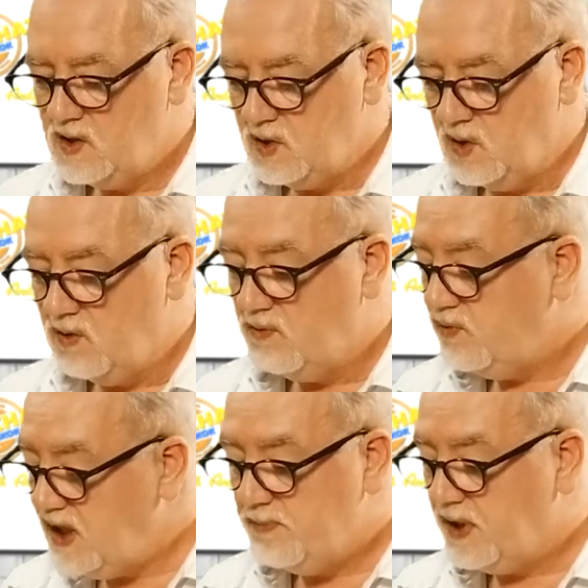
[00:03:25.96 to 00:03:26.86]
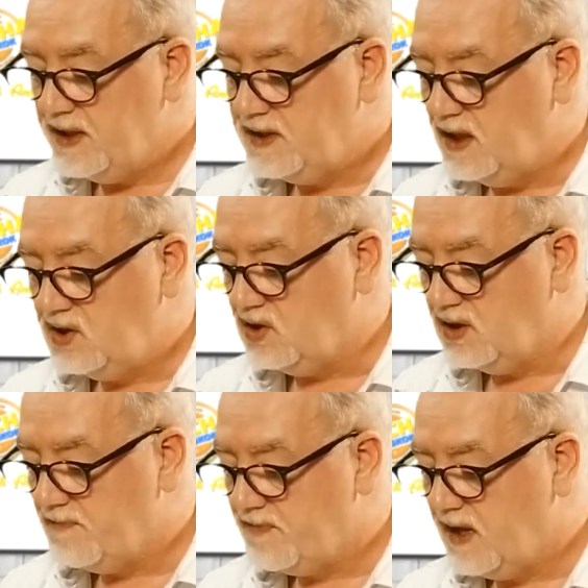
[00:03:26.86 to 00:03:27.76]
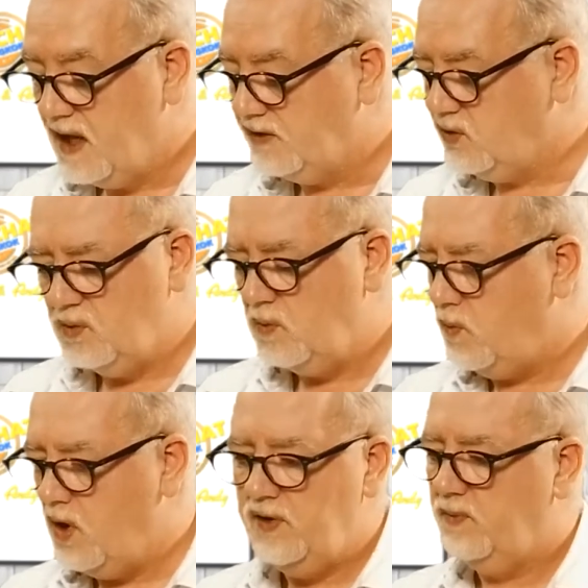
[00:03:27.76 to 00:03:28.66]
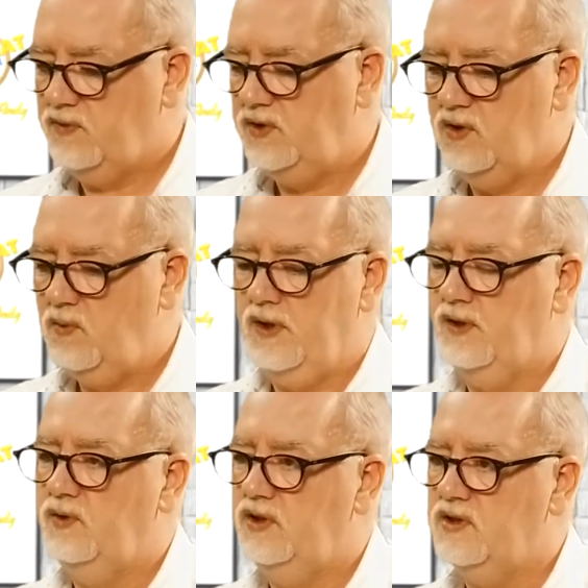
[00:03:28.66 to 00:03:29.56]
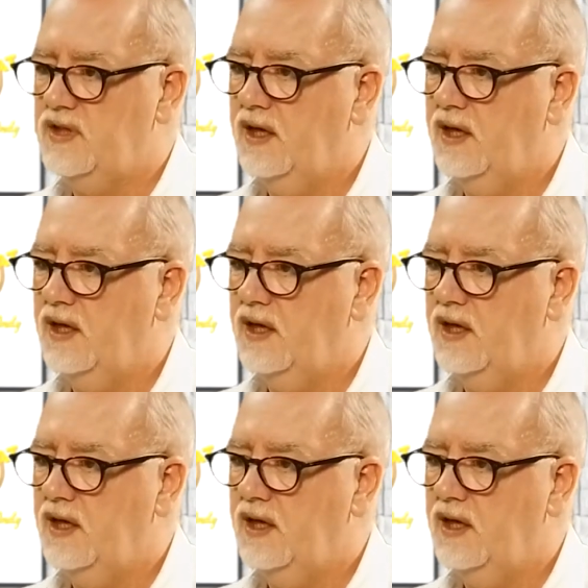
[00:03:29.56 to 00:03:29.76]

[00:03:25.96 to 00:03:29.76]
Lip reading: So rehabilitation. I don't know do you know what they're doing just